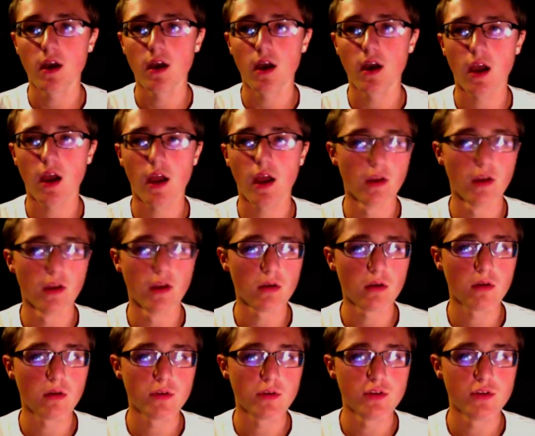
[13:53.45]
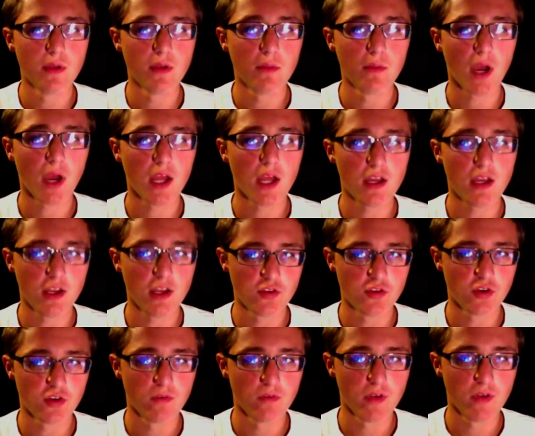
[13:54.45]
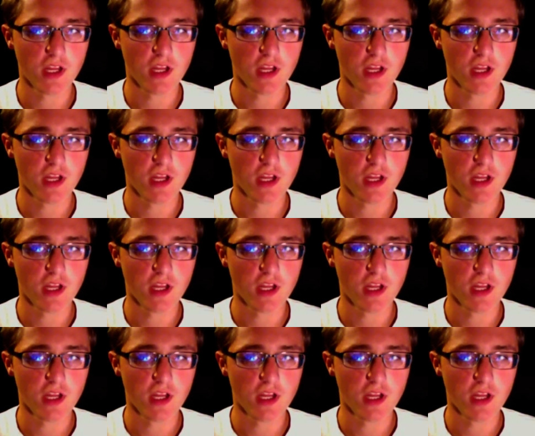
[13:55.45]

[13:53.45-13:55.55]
I don't know what you mean by an intro video.